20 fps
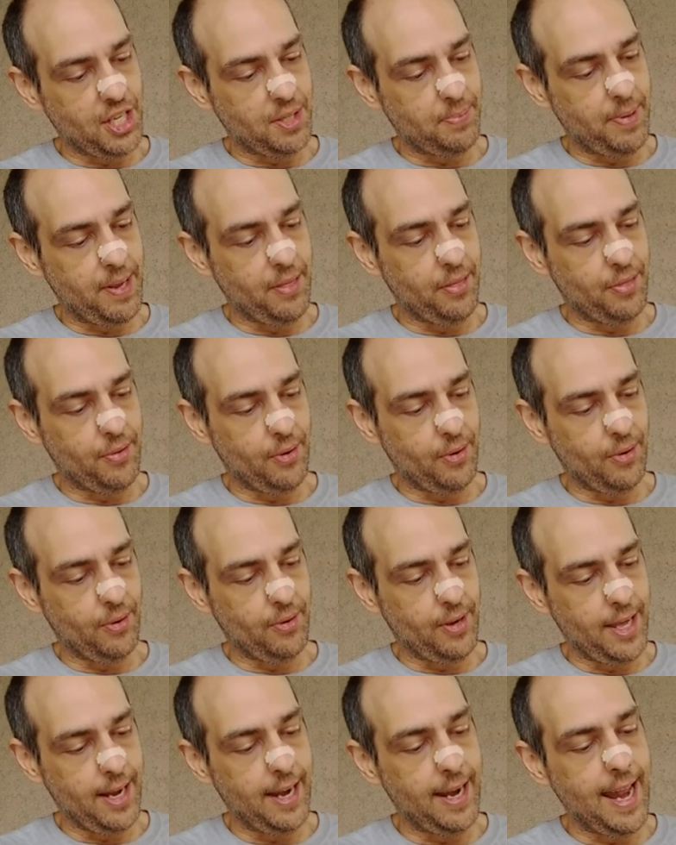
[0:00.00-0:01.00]
been through,
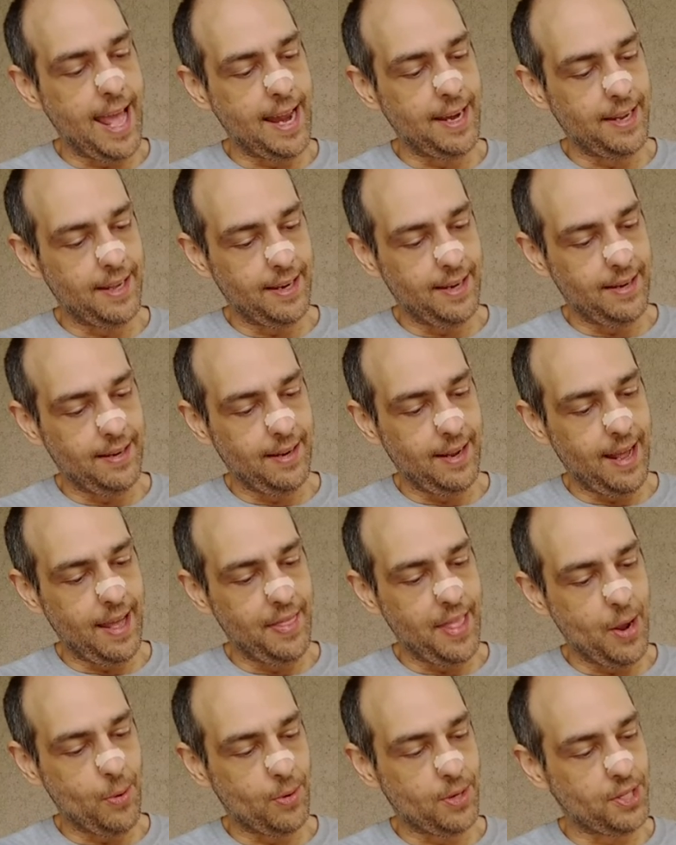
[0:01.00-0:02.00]
it had ended, and
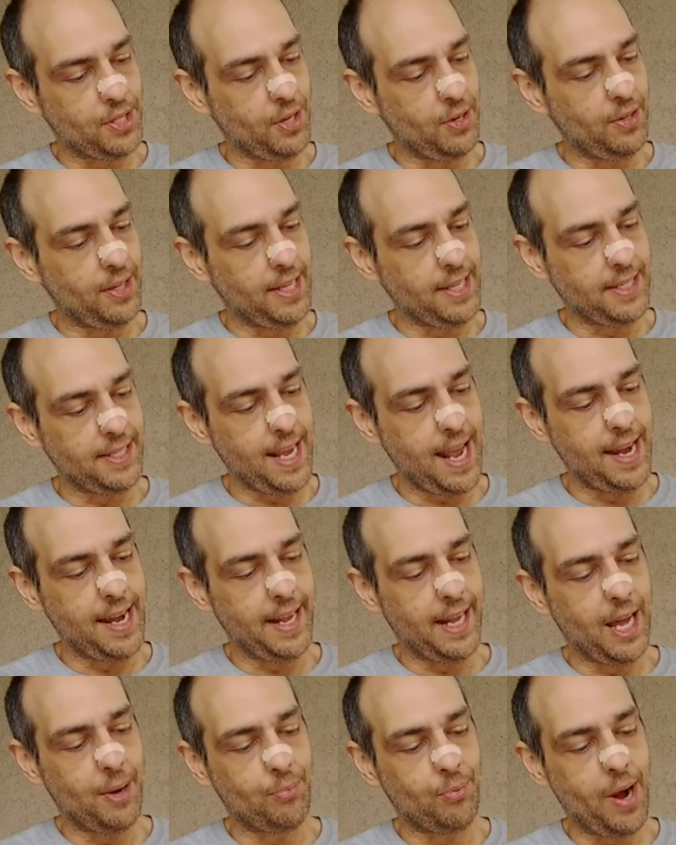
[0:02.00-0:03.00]
they were certainly
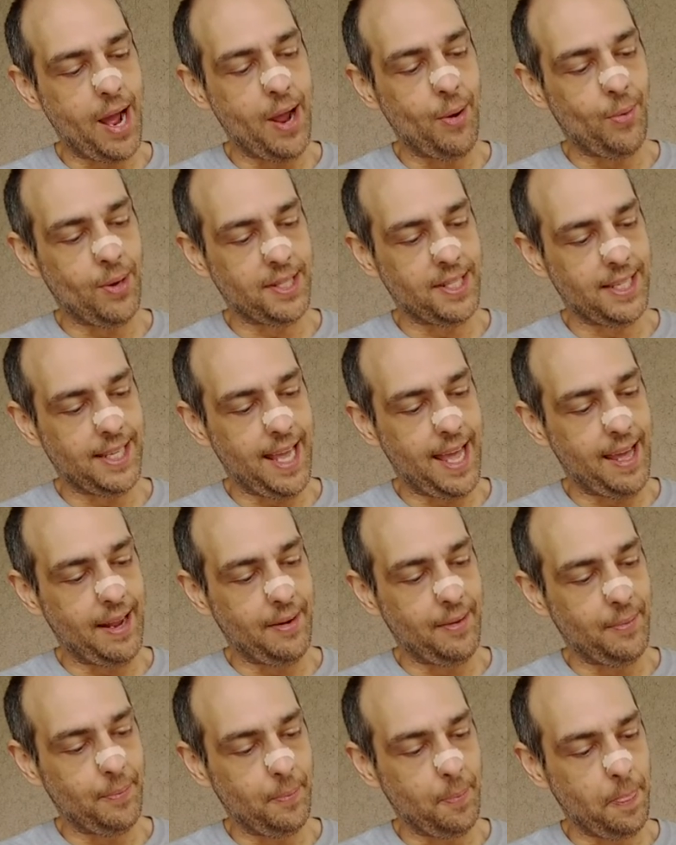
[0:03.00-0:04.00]
standing upright once again.
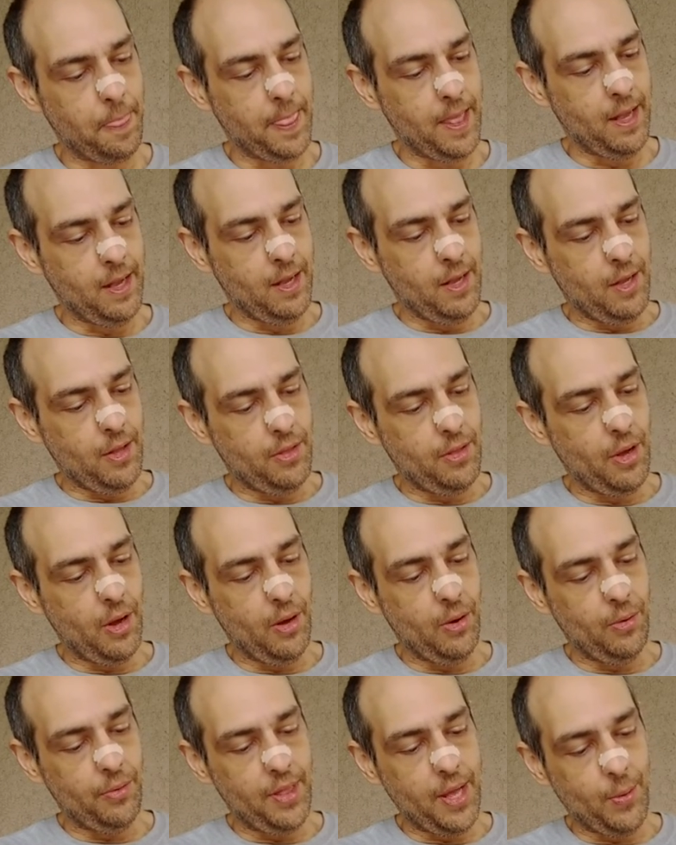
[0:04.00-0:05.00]

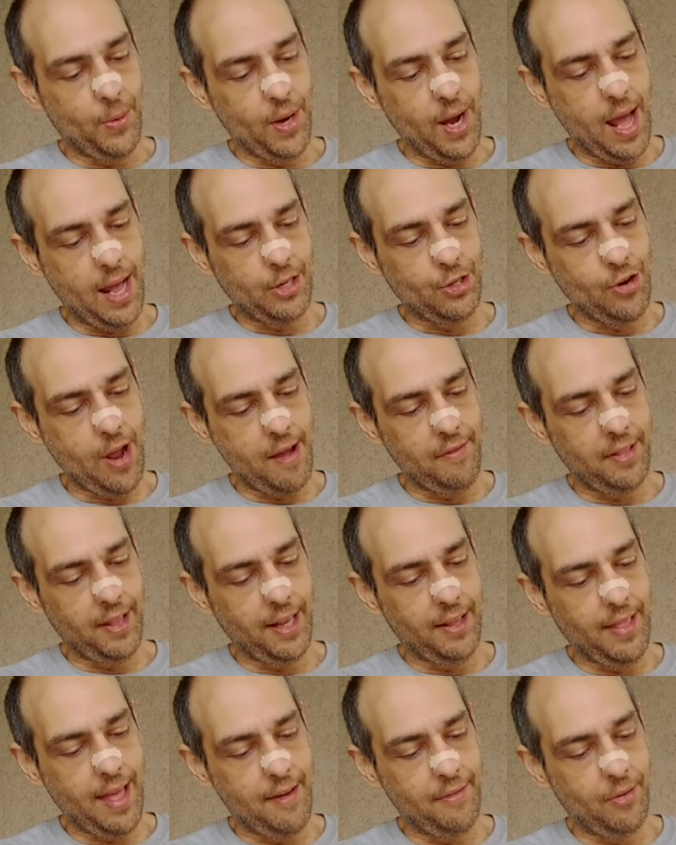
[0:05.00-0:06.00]
Though they were not traveling
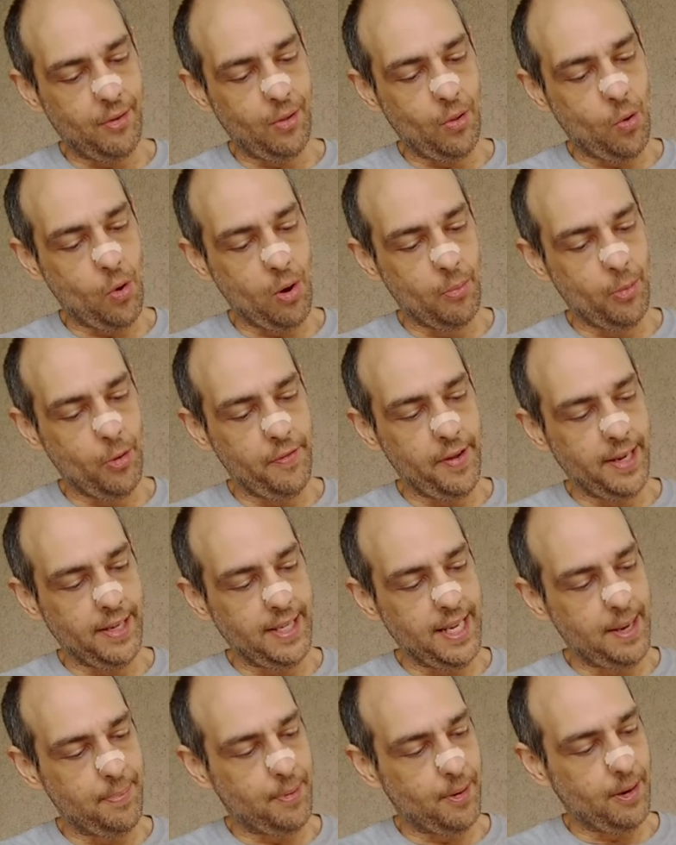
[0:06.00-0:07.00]
level or moving
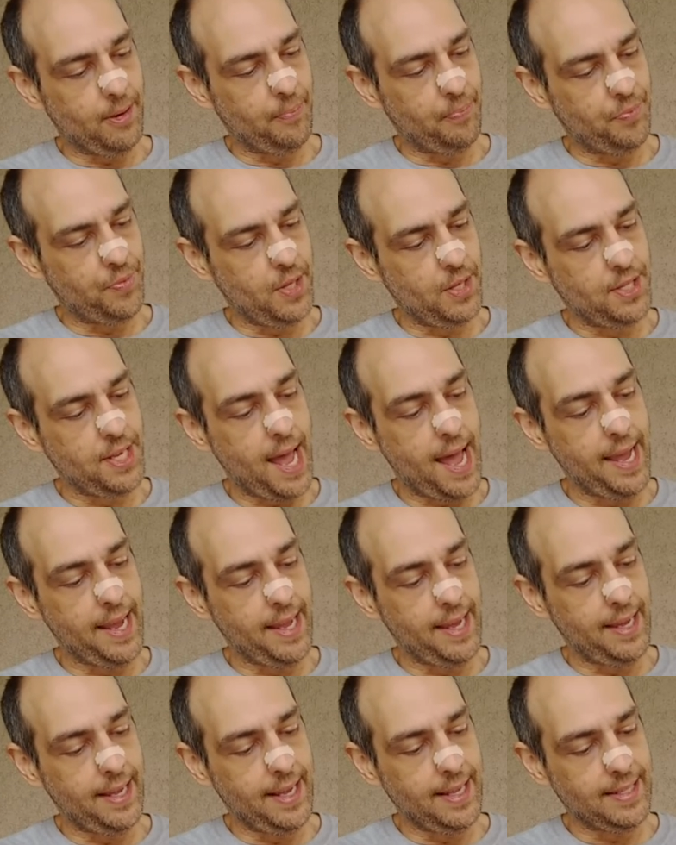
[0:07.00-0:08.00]
deeper, to
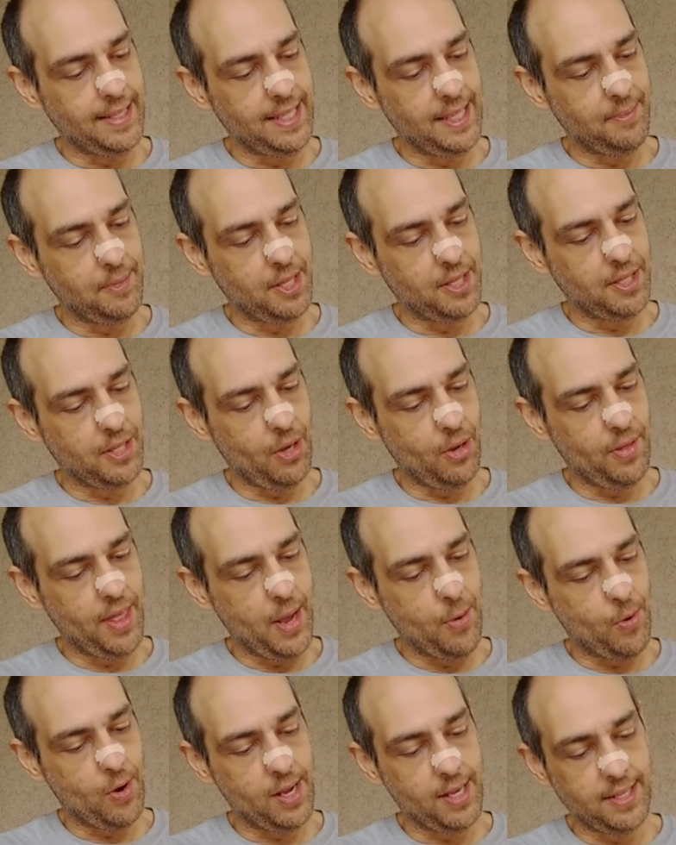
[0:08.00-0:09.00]
Taya it seemed as though
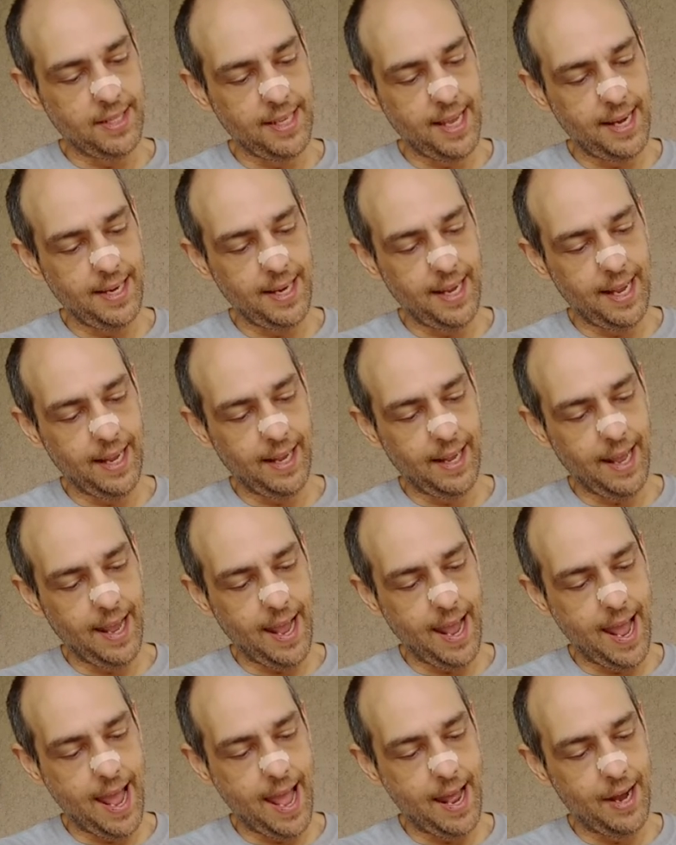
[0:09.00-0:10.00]
they were ascending,
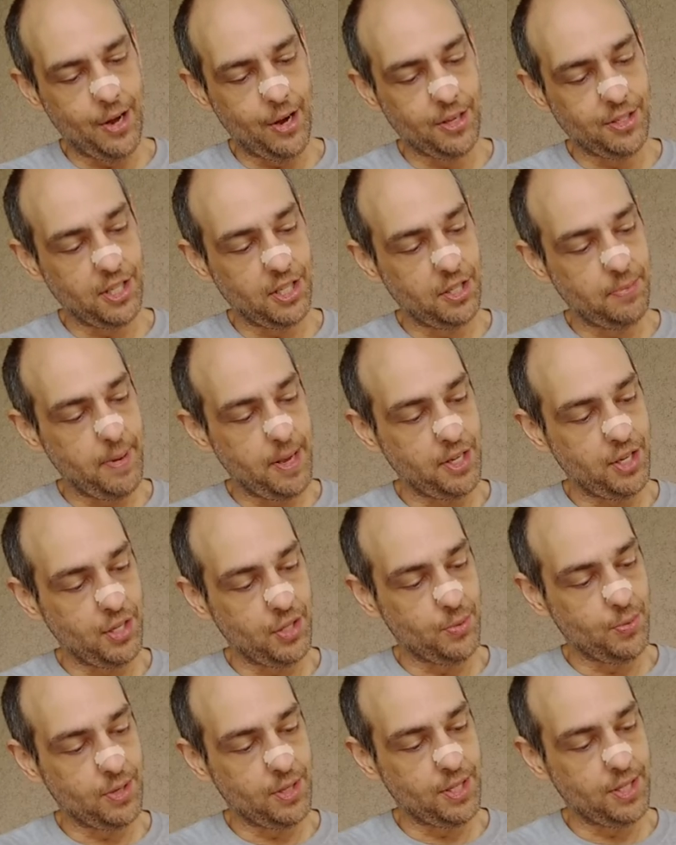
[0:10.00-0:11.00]
and her
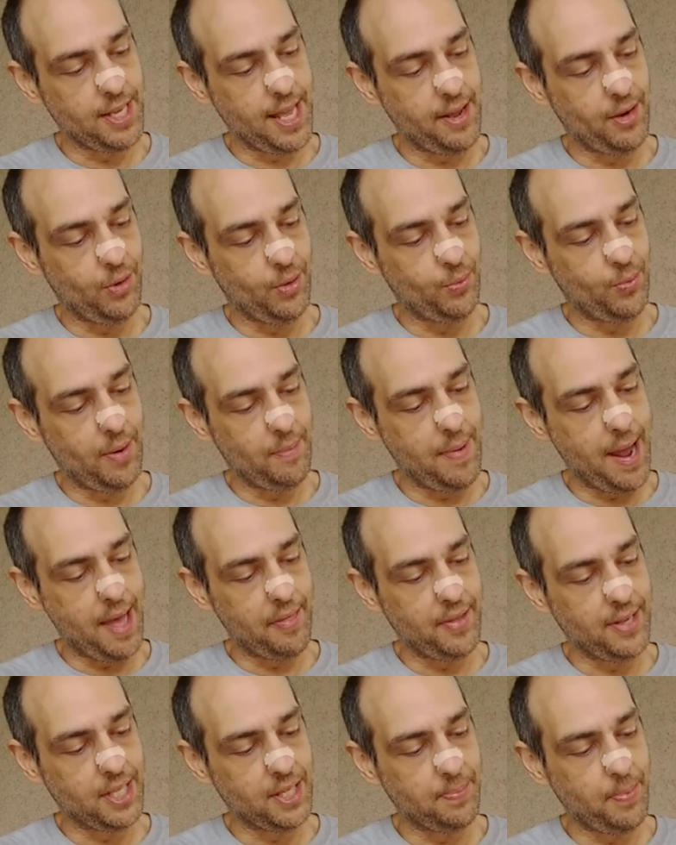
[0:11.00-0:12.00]
suspicions were settled when
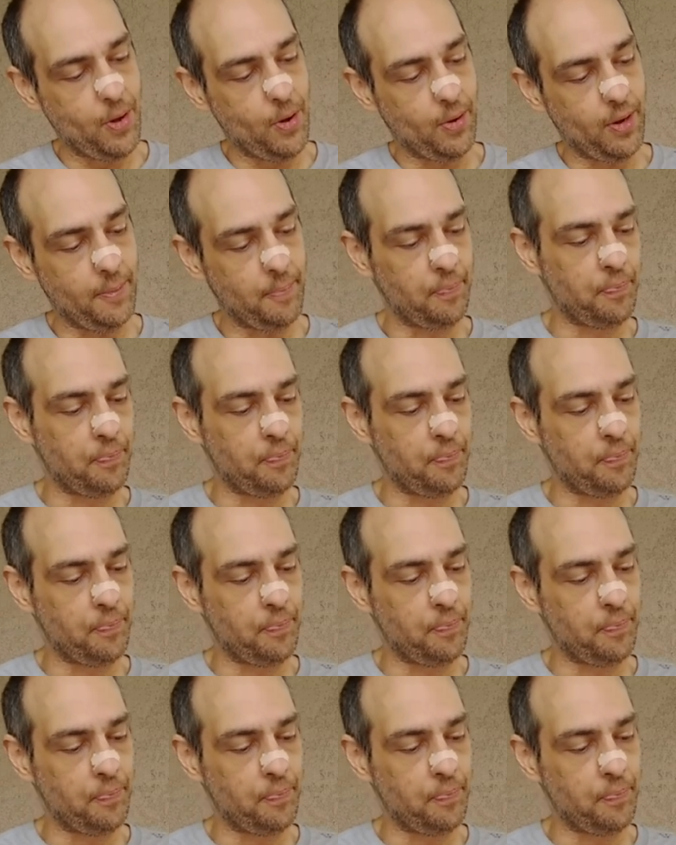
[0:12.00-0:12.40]
Mathis spoke.